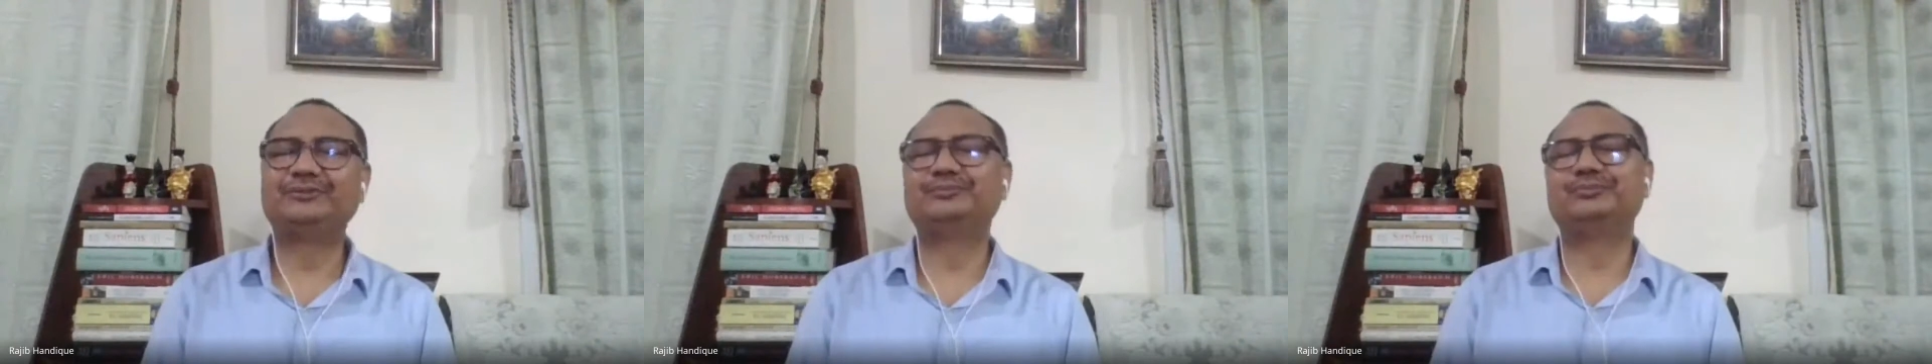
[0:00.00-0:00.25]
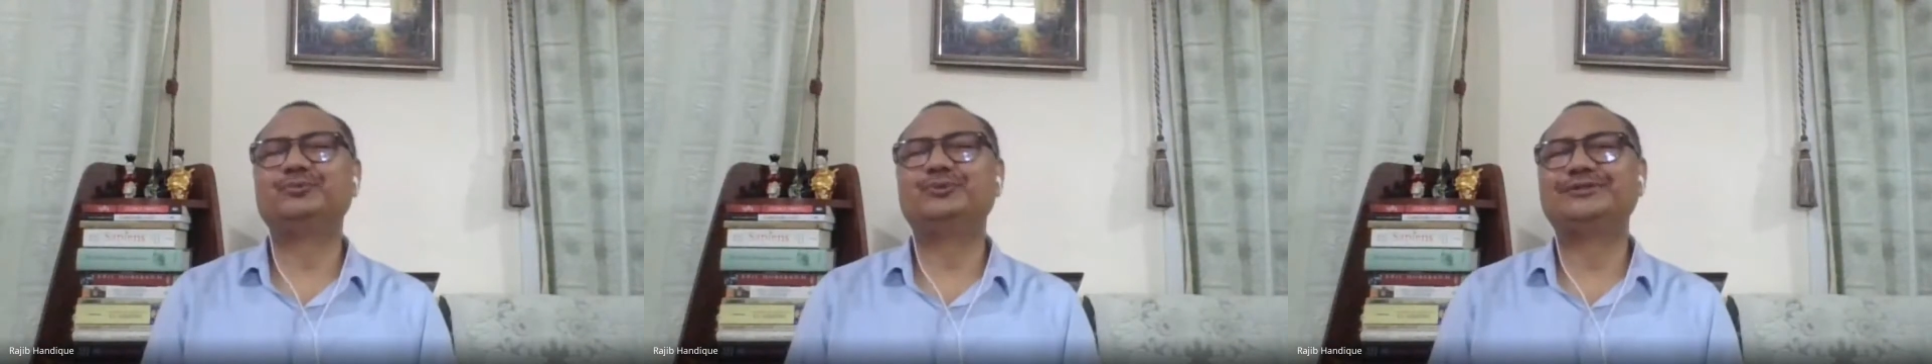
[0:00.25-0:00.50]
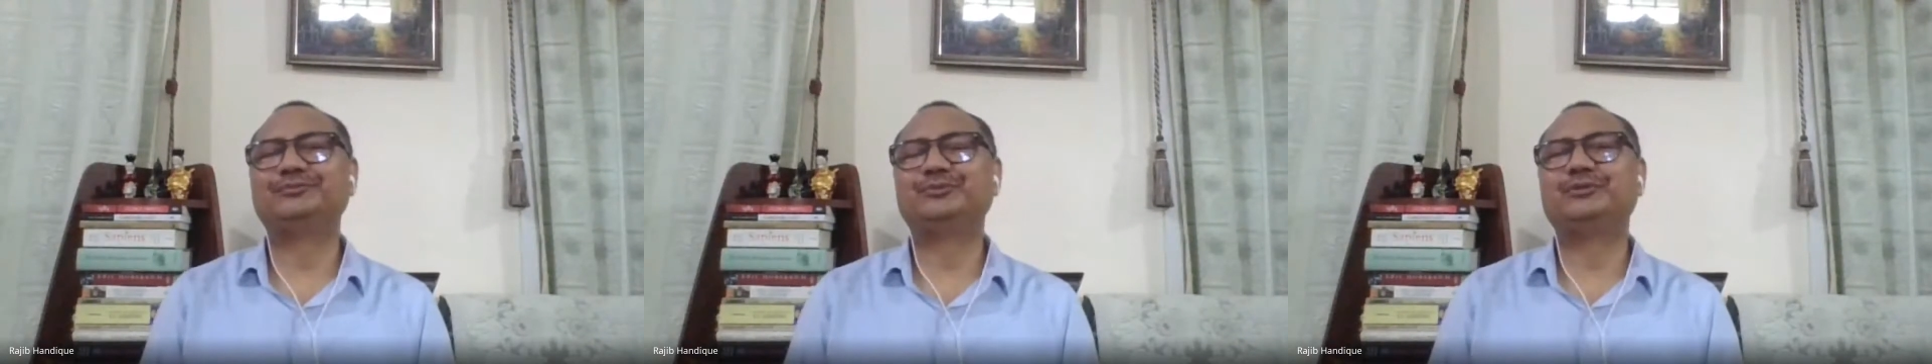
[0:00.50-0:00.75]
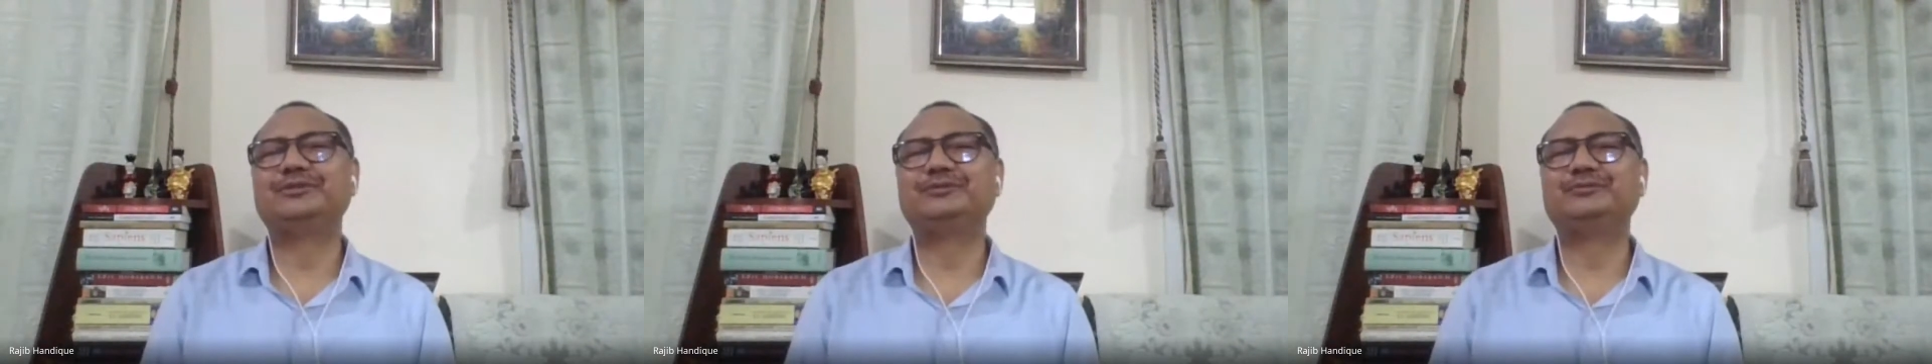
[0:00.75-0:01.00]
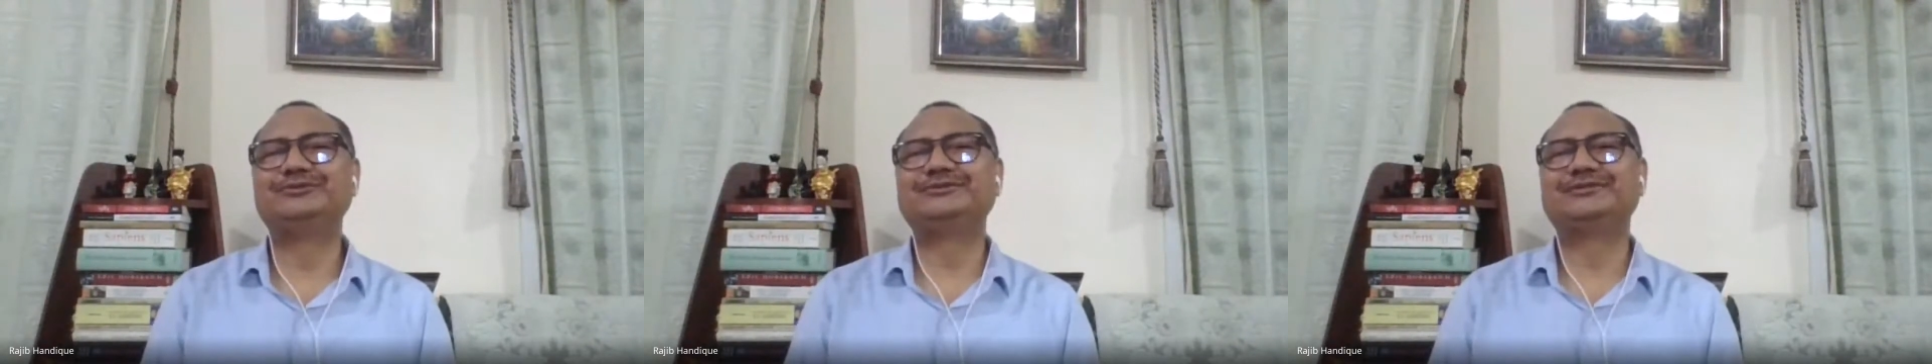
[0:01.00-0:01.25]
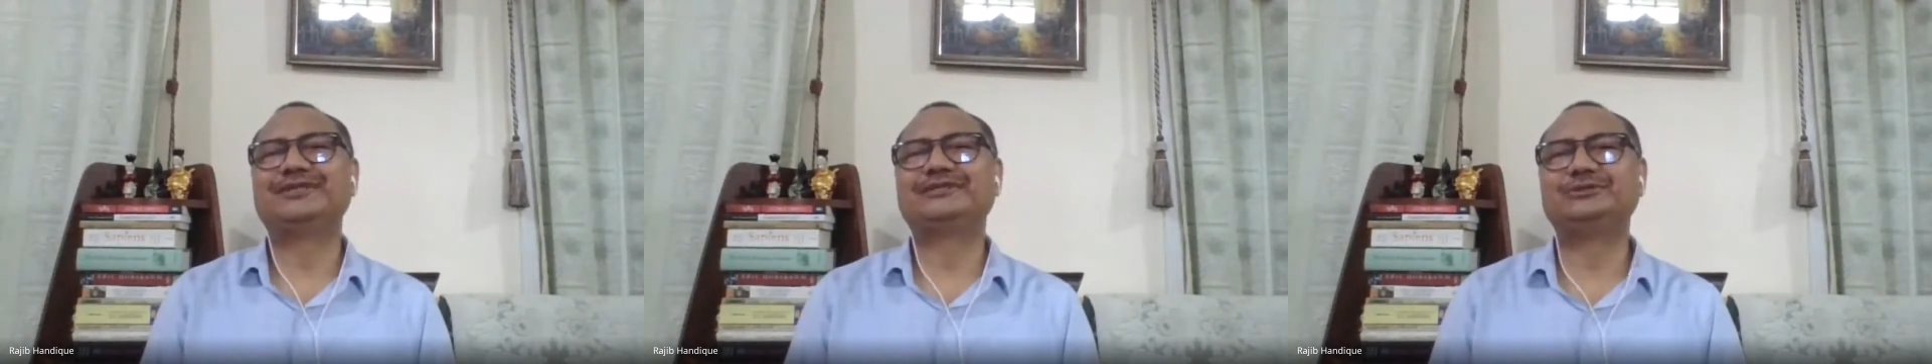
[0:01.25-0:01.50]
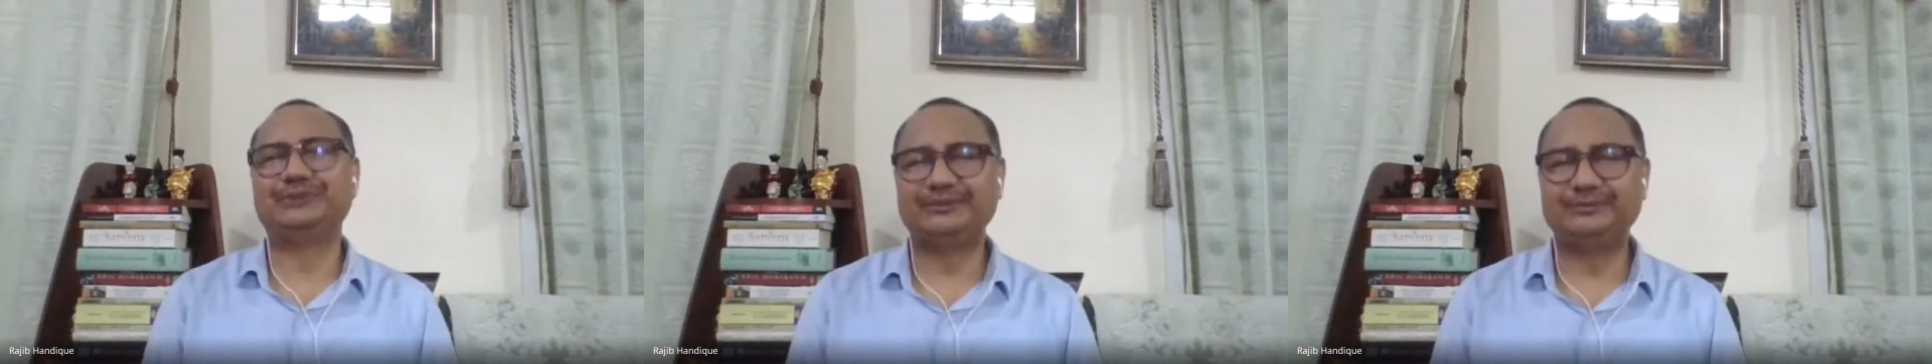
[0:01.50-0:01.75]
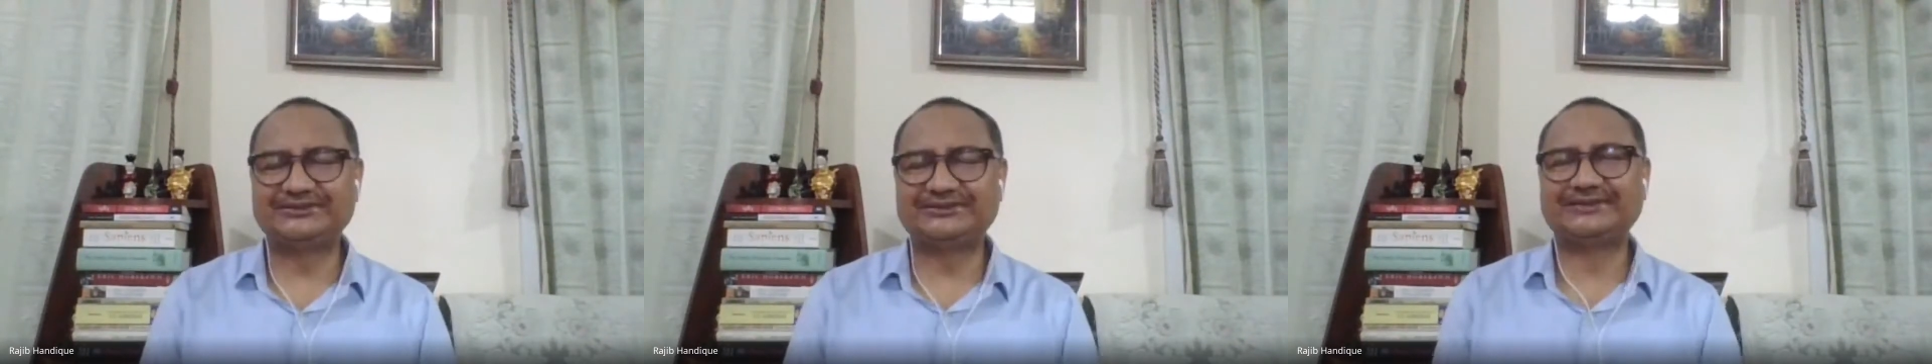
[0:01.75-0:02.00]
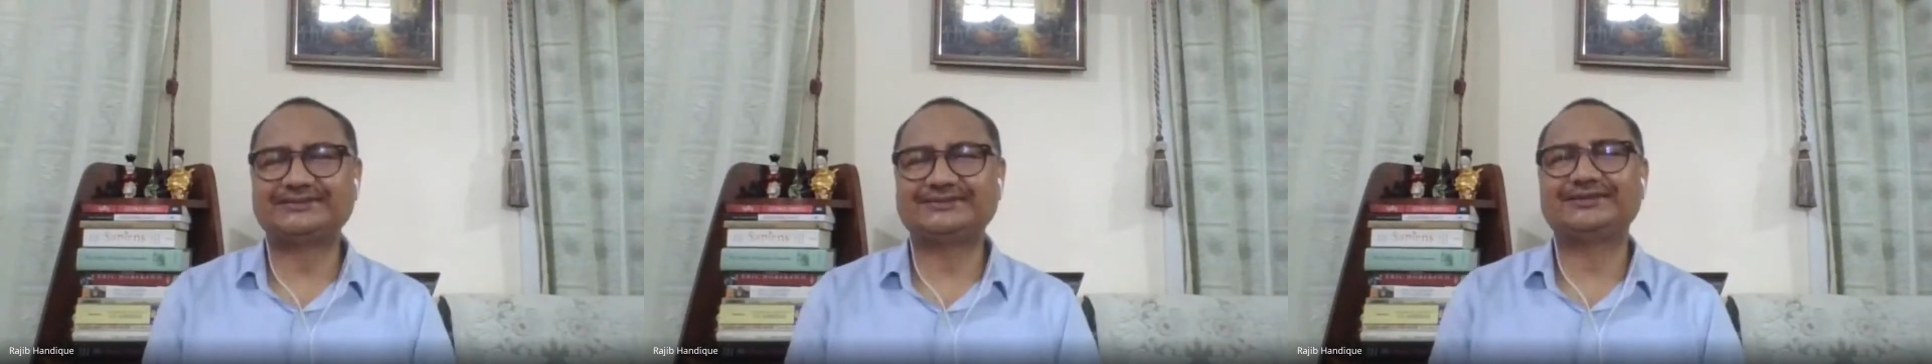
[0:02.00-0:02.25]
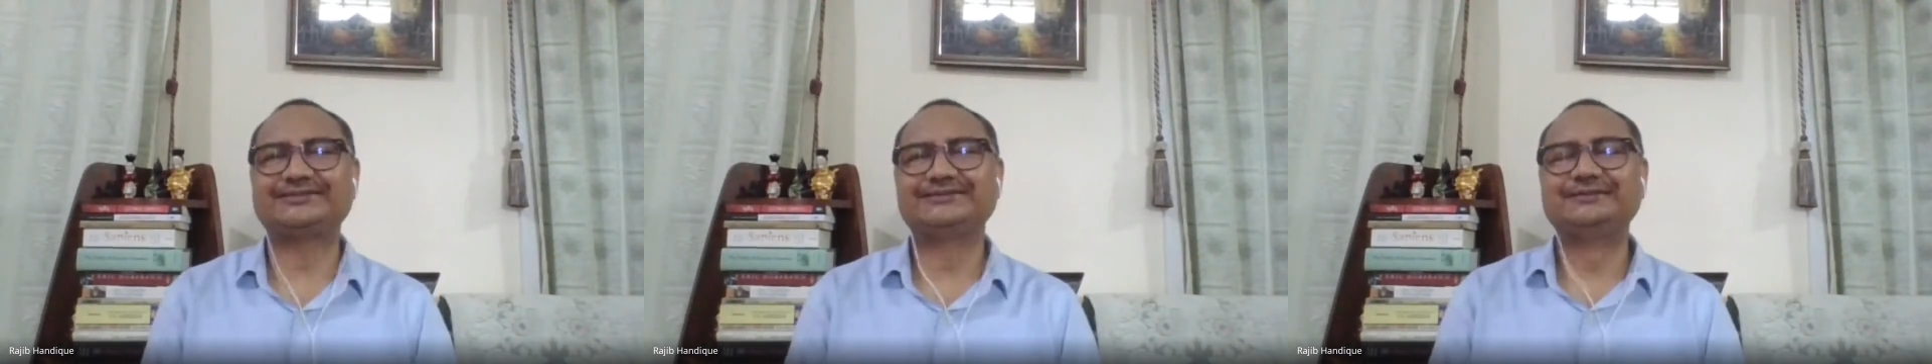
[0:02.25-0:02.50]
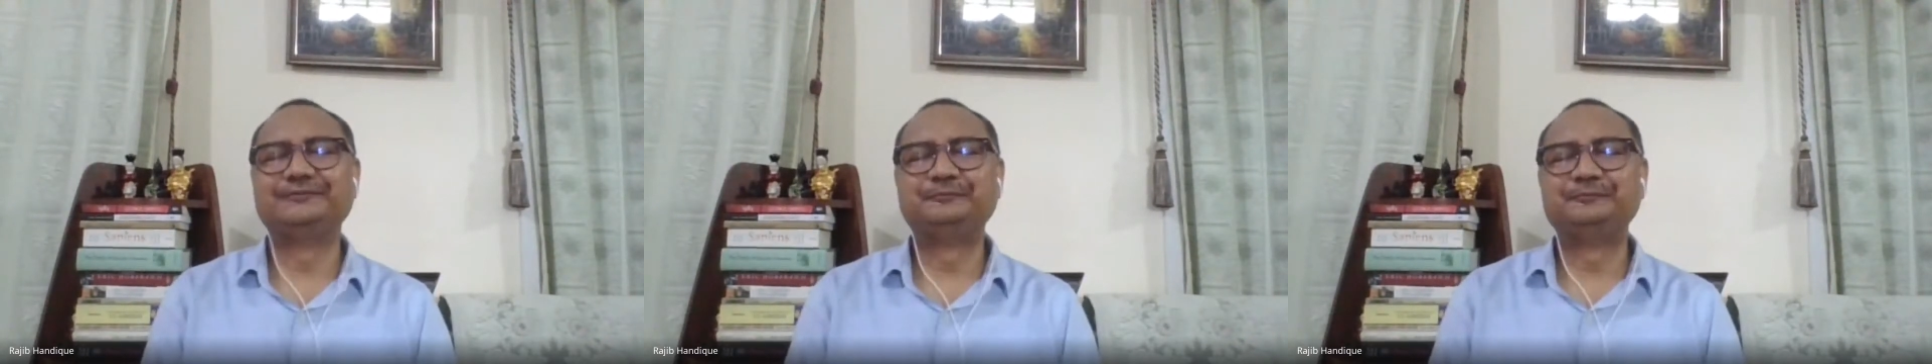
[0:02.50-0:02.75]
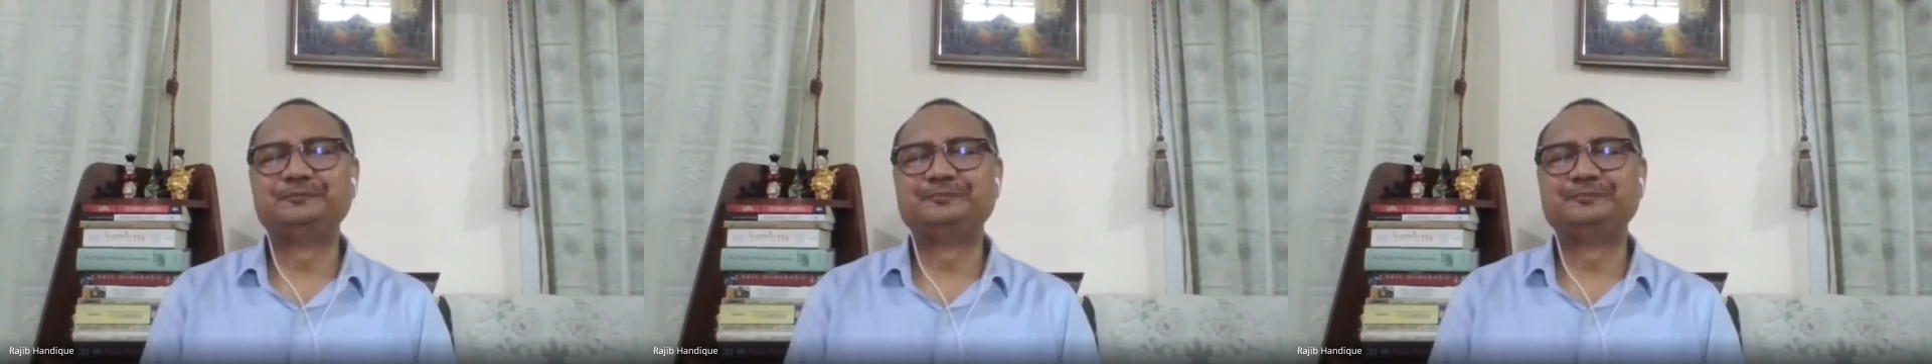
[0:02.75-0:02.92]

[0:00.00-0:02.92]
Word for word: But one one problem which actually besets us